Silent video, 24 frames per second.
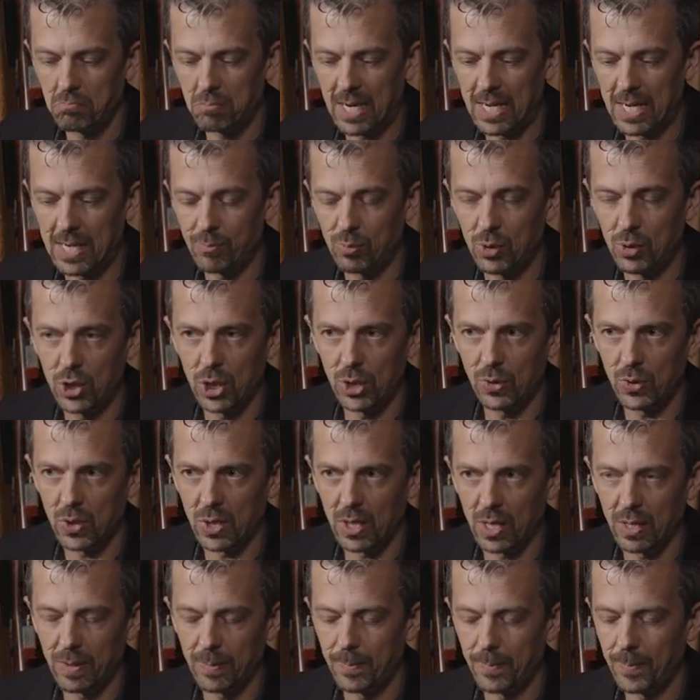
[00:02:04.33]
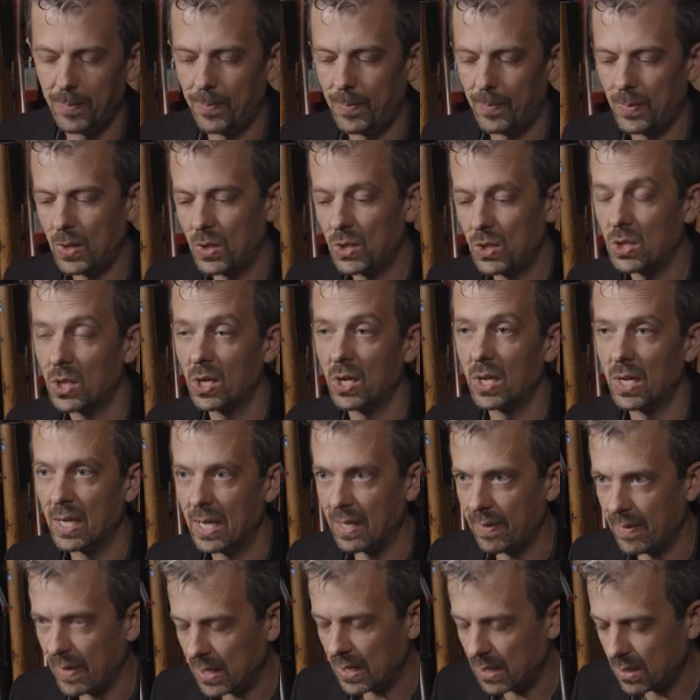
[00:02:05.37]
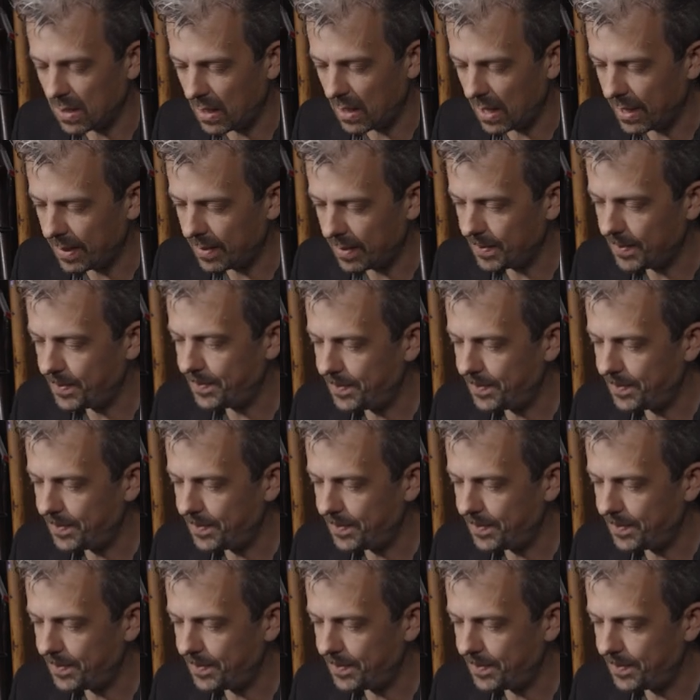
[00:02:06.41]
and producing certainly this thing.